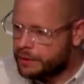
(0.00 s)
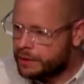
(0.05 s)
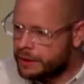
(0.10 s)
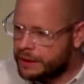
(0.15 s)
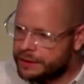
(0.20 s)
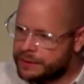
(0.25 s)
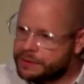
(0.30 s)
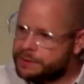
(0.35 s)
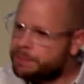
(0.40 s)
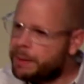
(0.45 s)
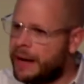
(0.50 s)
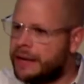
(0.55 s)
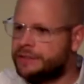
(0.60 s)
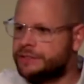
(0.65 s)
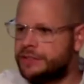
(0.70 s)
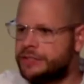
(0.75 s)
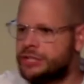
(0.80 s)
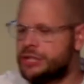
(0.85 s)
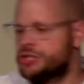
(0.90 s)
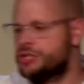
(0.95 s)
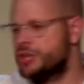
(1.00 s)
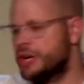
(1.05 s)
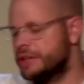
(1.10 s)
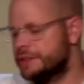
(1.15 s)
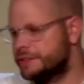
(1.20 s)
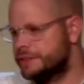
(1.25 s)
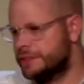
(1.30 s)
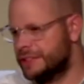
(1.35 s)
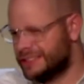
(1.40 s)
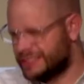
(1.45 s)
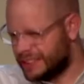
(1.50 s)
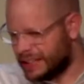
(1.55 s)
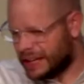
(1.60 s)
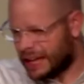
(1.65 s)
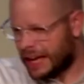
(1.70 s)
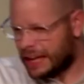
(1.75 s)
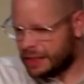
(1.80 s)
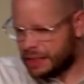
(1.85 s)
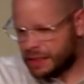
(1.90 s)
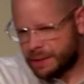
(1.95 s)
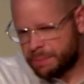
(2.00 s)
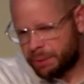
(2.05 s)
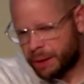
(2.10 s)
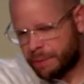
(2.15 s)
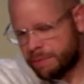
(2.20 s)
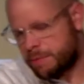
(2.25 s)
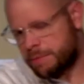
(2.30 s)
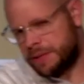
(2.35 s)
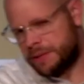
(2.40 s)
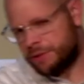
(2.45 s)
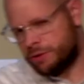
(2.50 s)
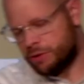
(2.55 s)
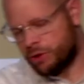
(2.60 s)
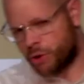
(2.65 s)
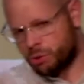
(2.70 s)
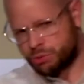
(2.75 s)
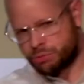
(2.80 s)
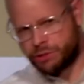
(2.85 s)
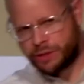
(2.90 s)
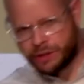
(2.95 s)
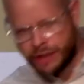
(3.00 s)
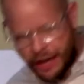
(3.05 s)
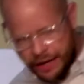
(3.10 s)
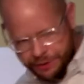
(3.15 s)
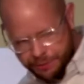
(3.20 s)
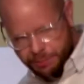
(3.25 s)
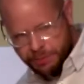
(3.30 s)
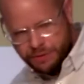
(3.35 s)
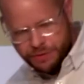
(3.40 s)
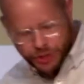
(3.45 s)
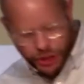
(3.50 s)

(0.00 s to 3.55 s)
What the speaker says: in this passage in John 6, and I think probably through the whole Gospel of